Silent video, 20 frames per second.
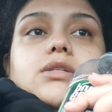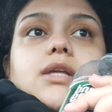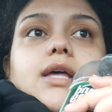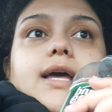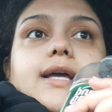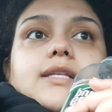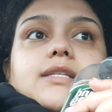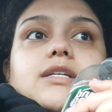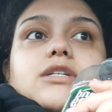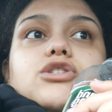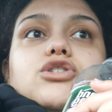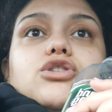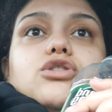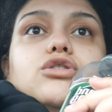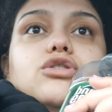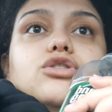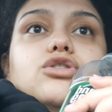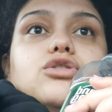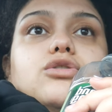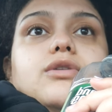like
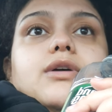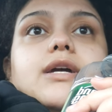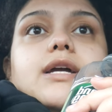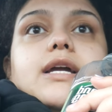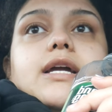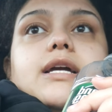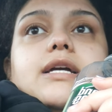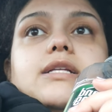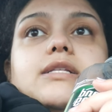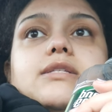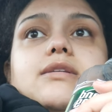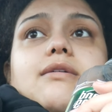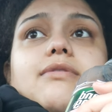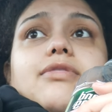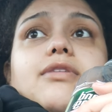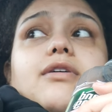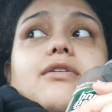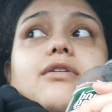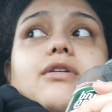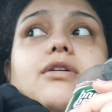digital screens.
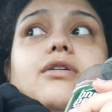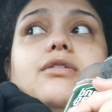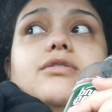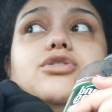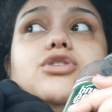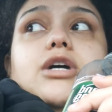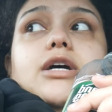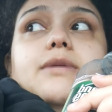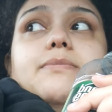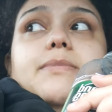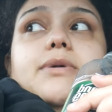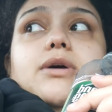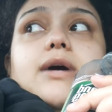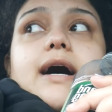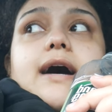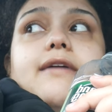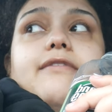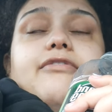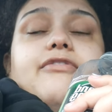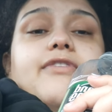The treadmill
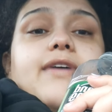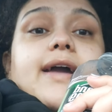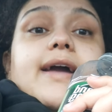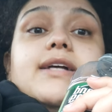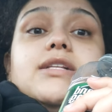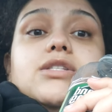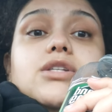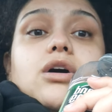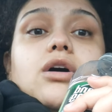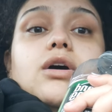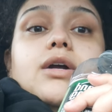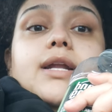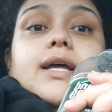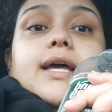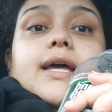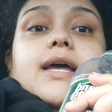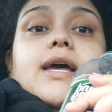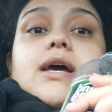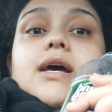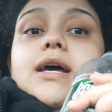had fans on
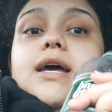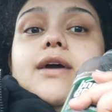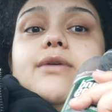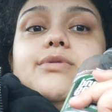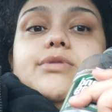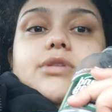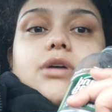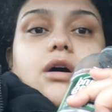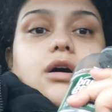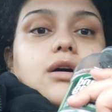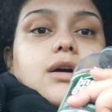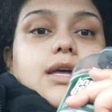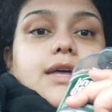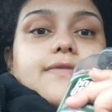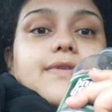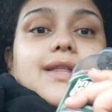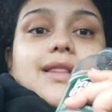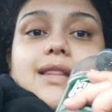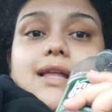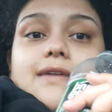it. It was all
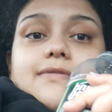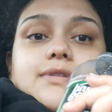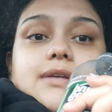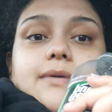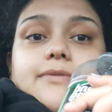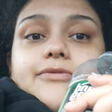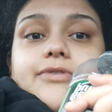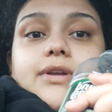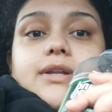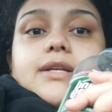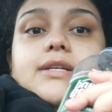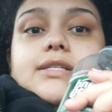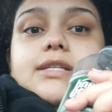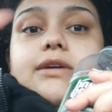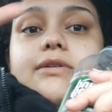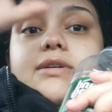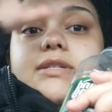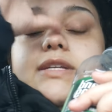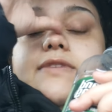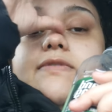given Lifetime Fitness.
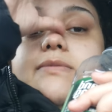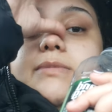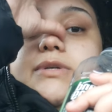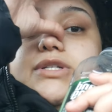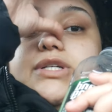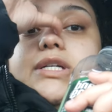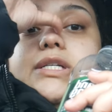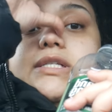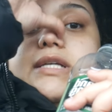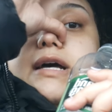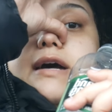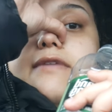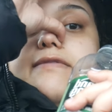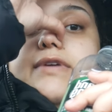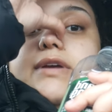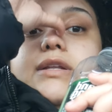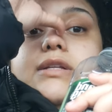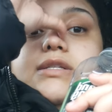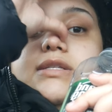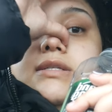There was even machines I
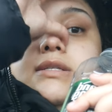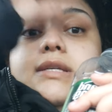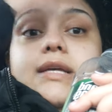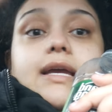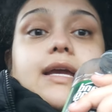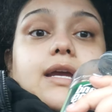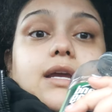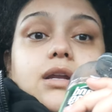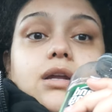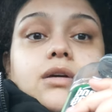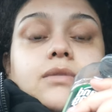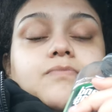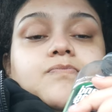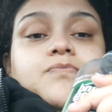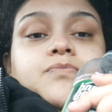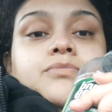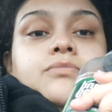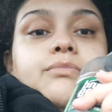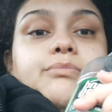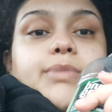haven't seen
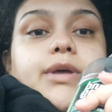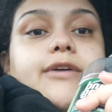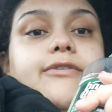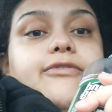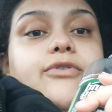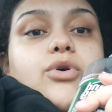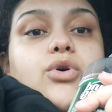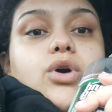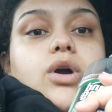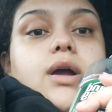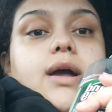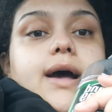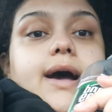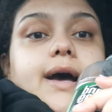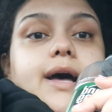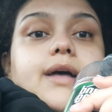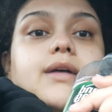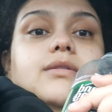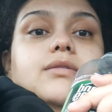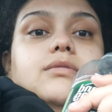before
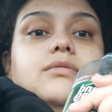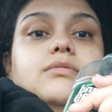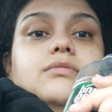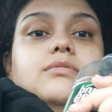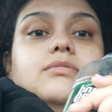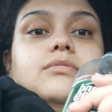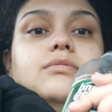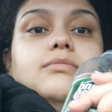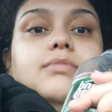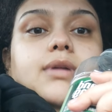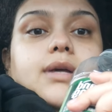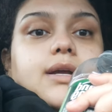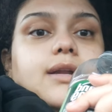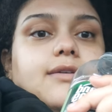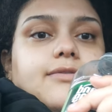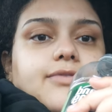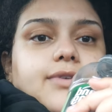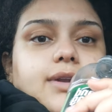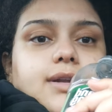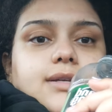at
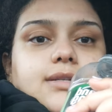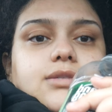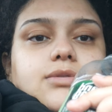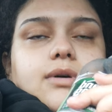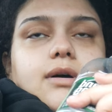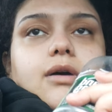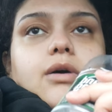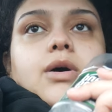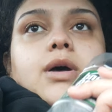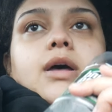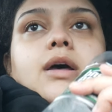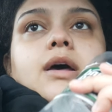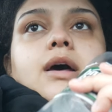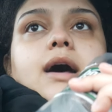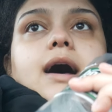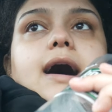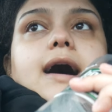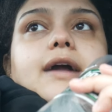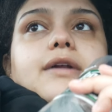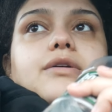Planet Fitness. So
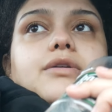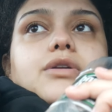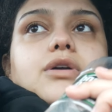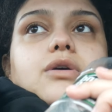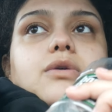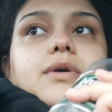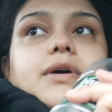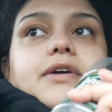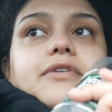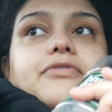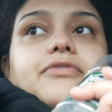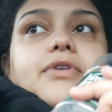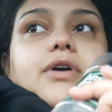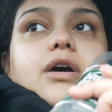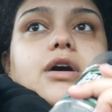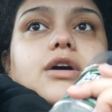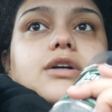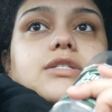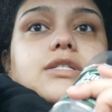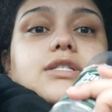I don't know if
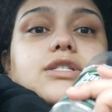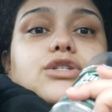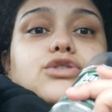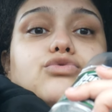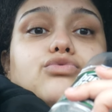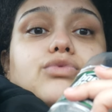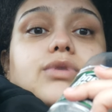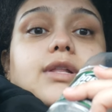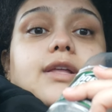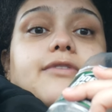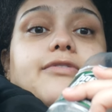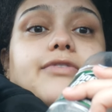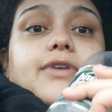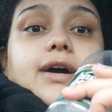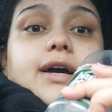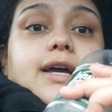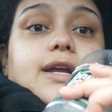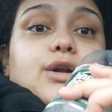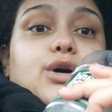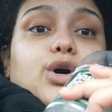ours is just really
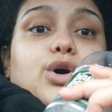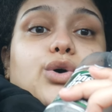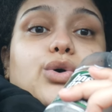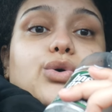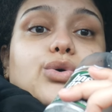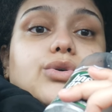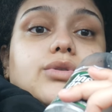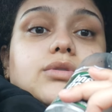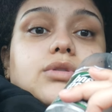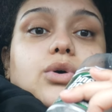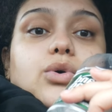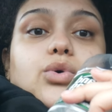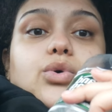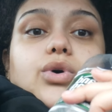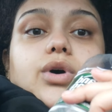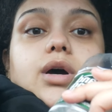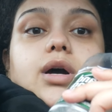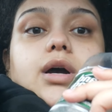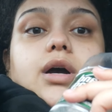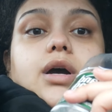fucking old,
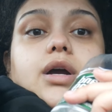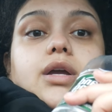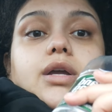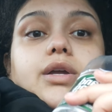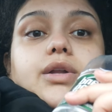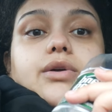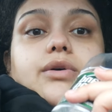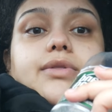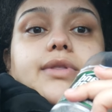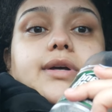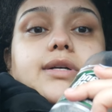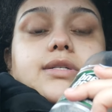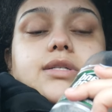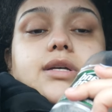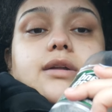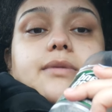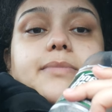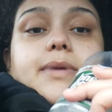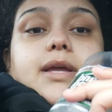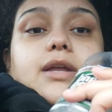or, you know, there's
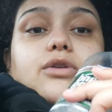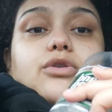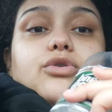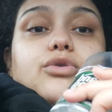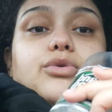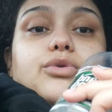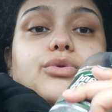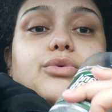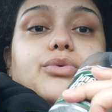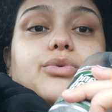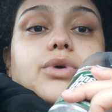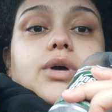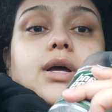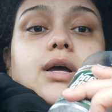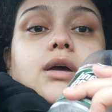gonna be new